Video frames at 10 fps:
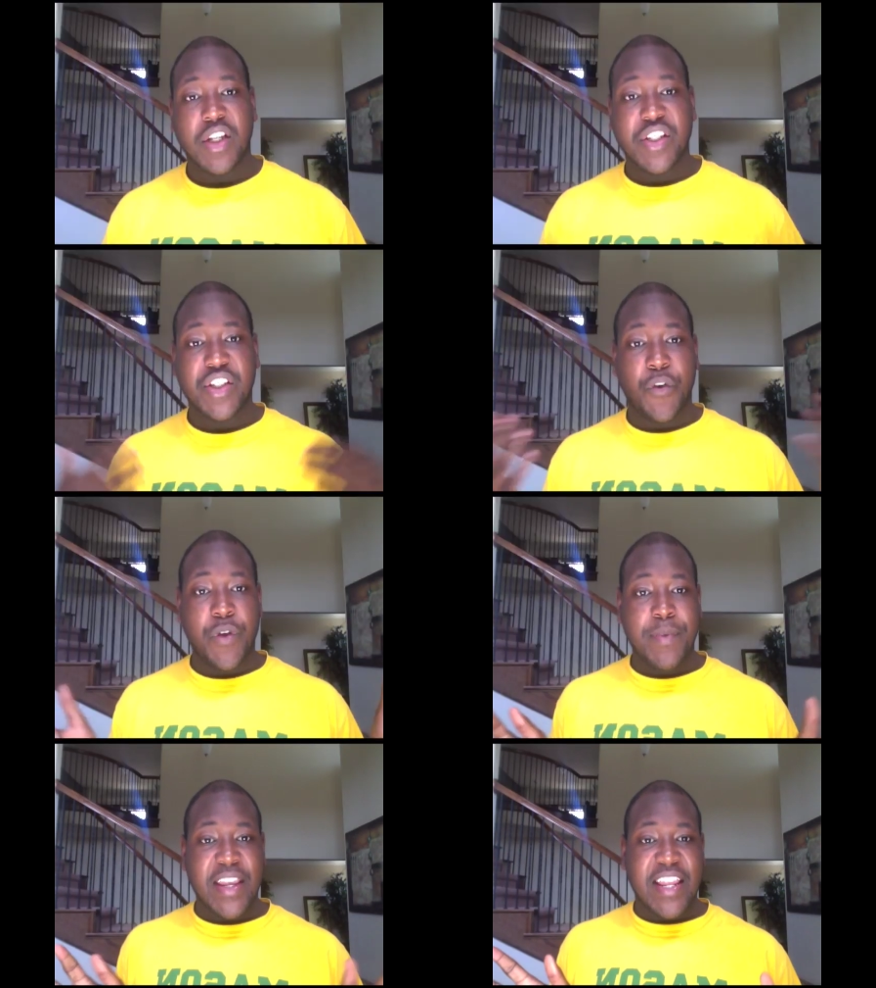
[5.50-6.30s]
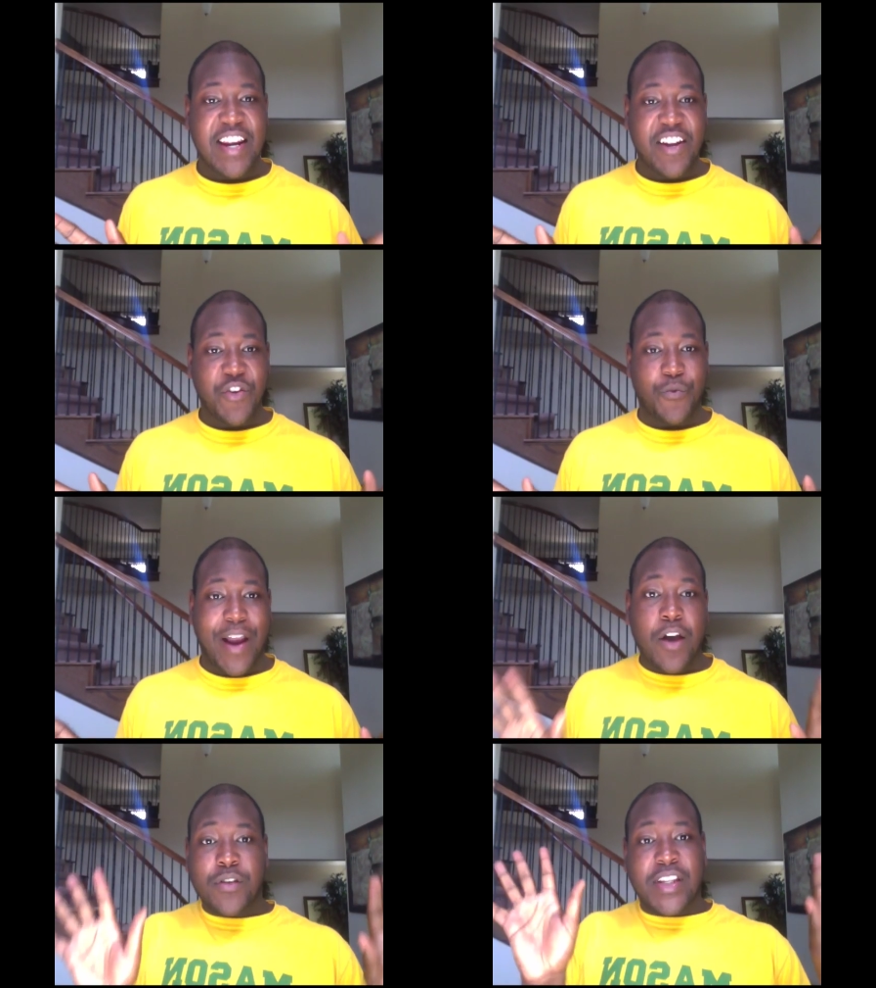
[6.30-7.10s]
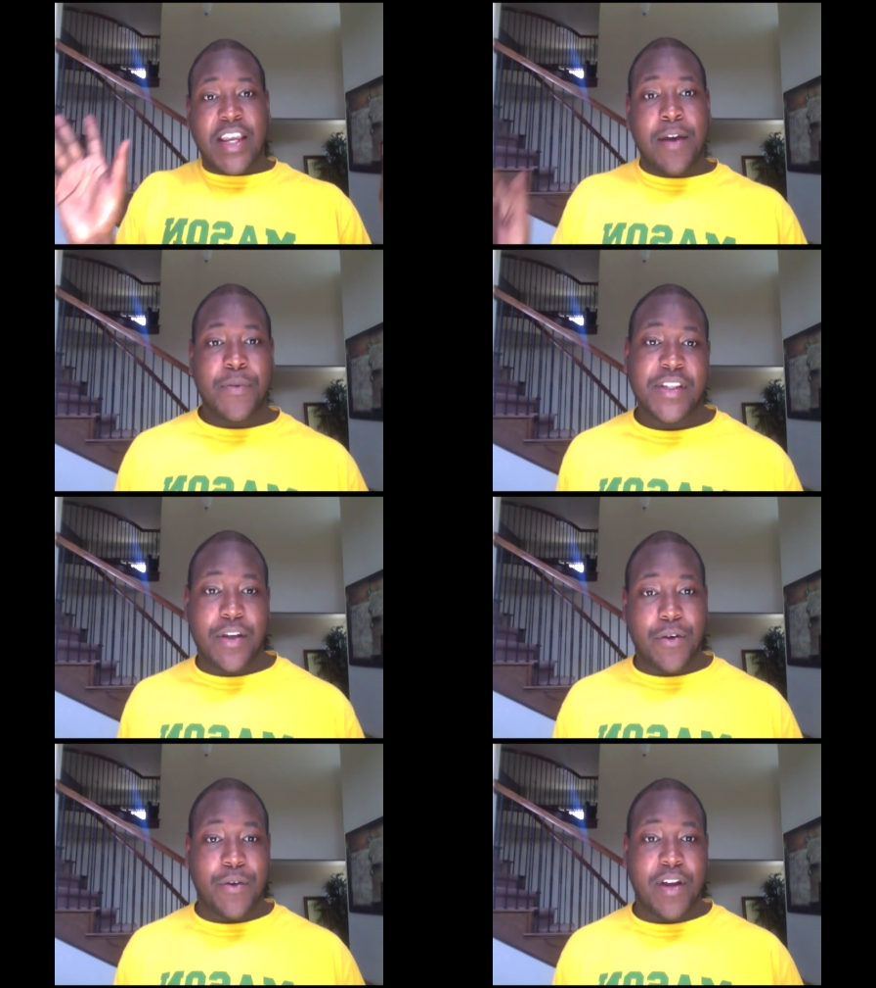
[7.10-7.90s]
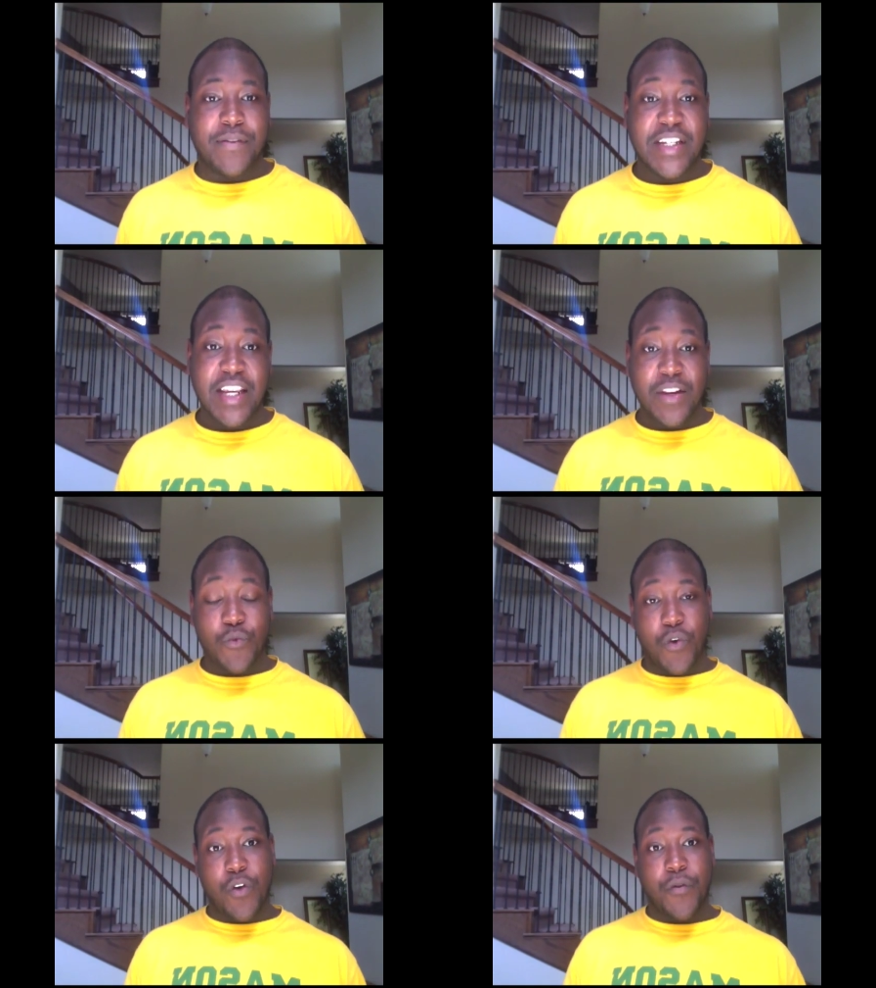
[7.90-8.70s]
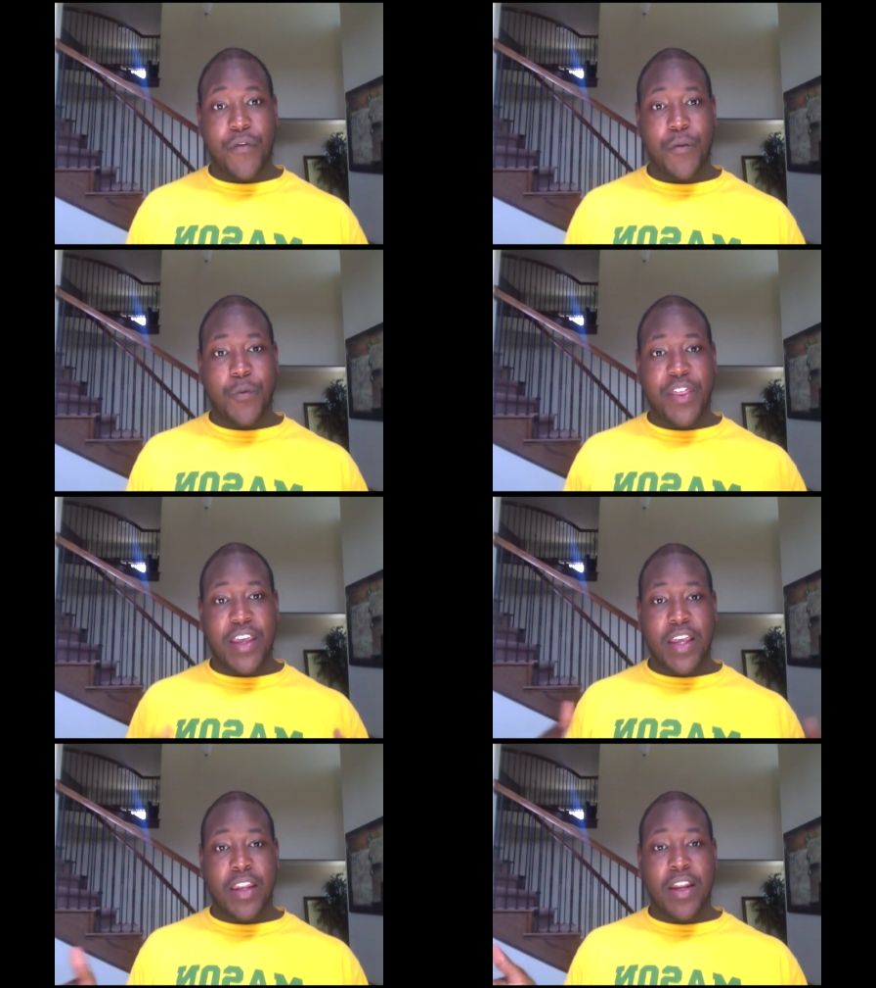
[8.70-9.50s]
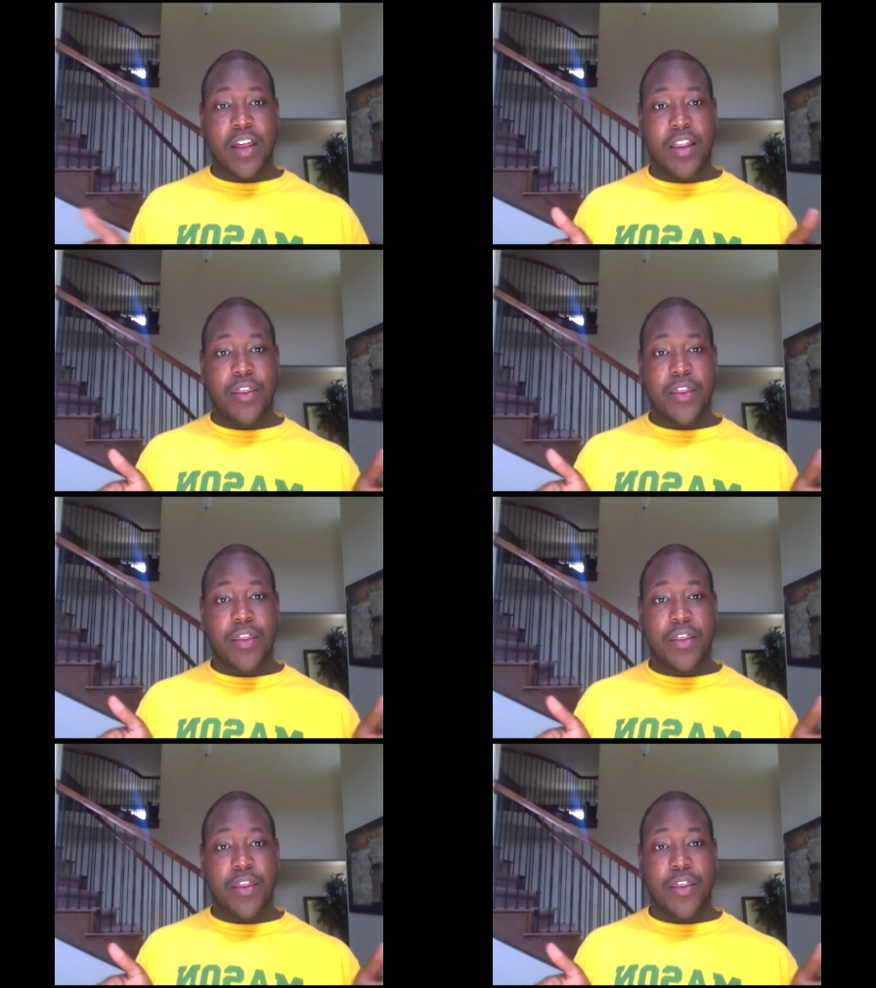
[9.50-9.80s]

So we begin another rousing episode of Teen Wolf within